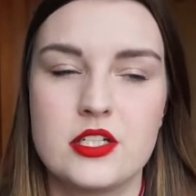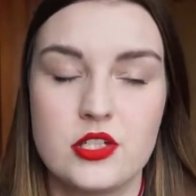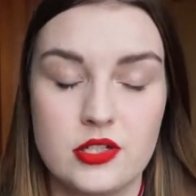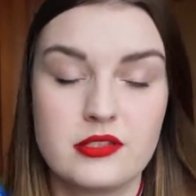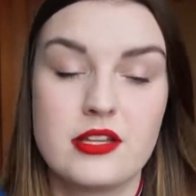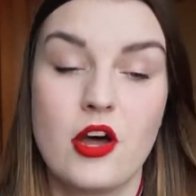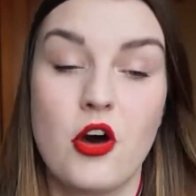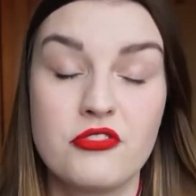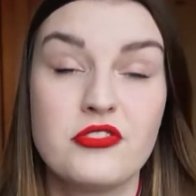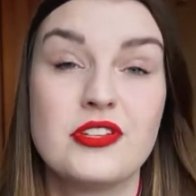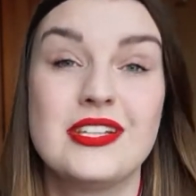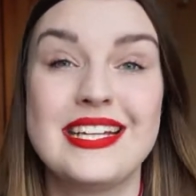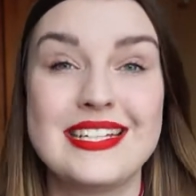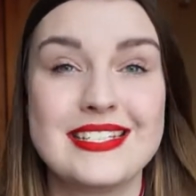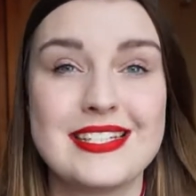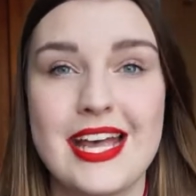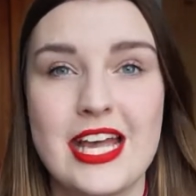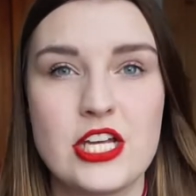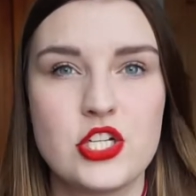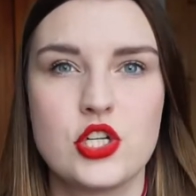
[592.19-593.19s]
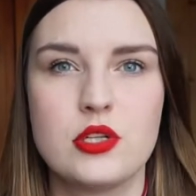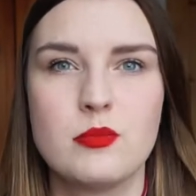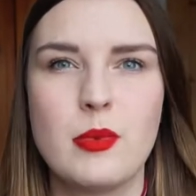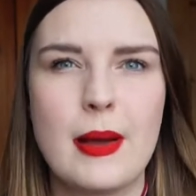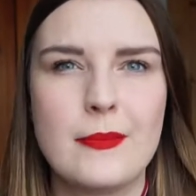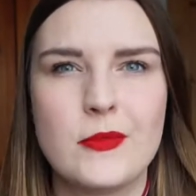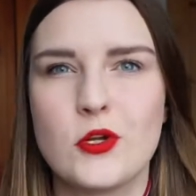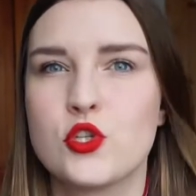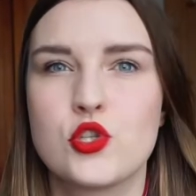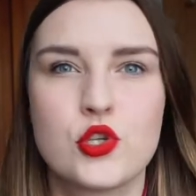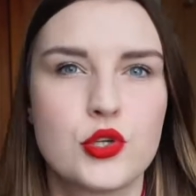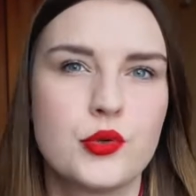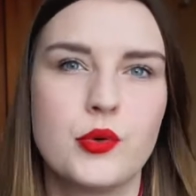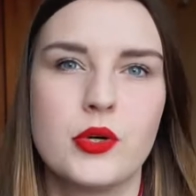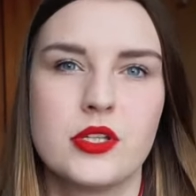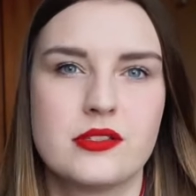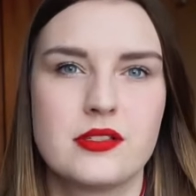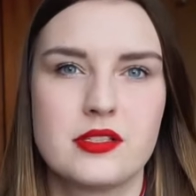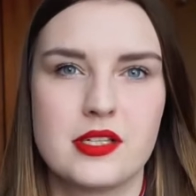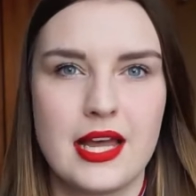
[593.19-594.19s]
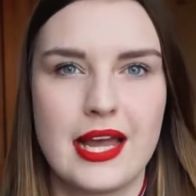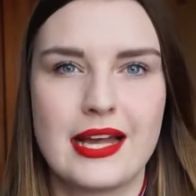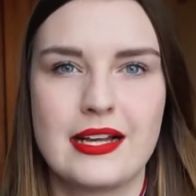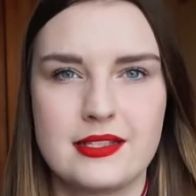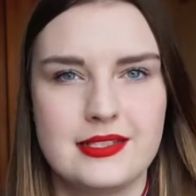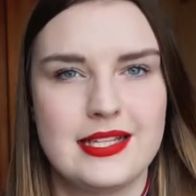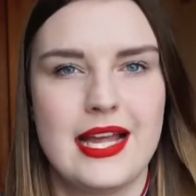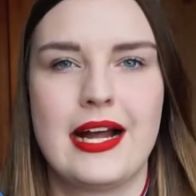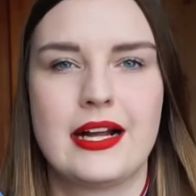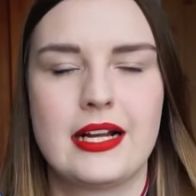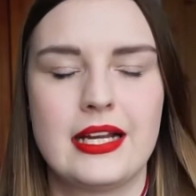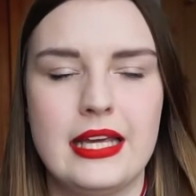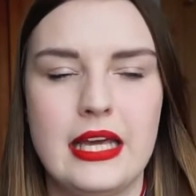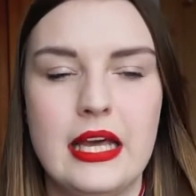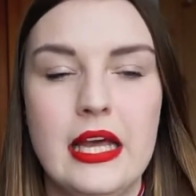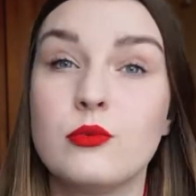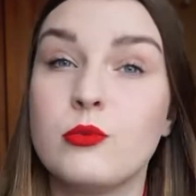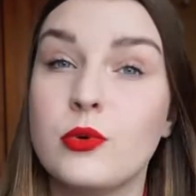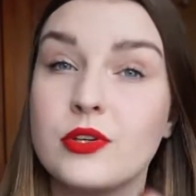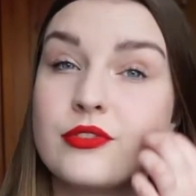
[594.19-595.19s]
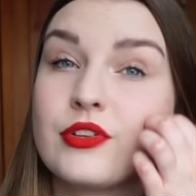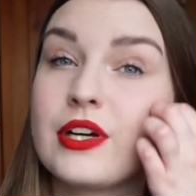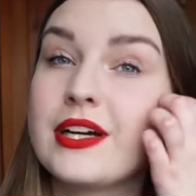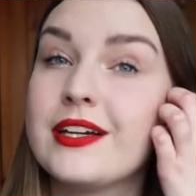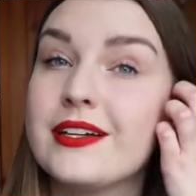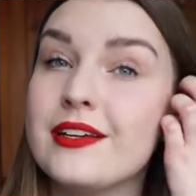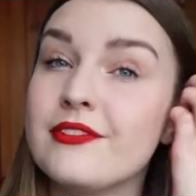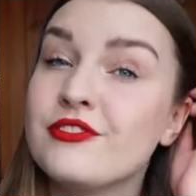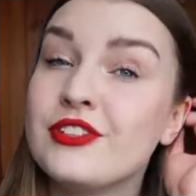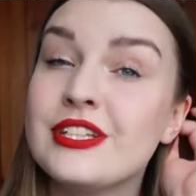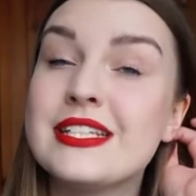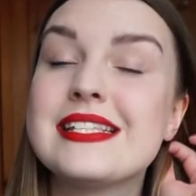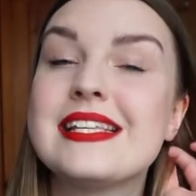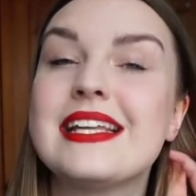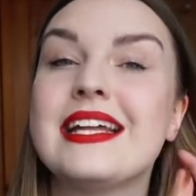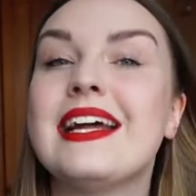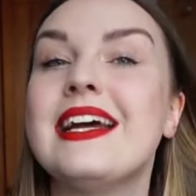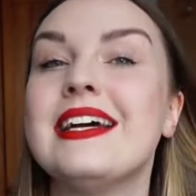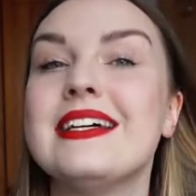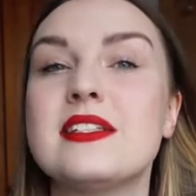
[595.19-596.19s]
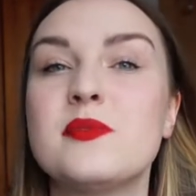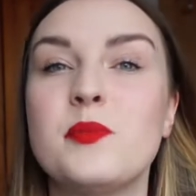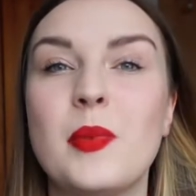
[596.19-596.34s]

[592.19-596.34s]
The author is Asian, but I'm not sure what exactly what her ethnicity is.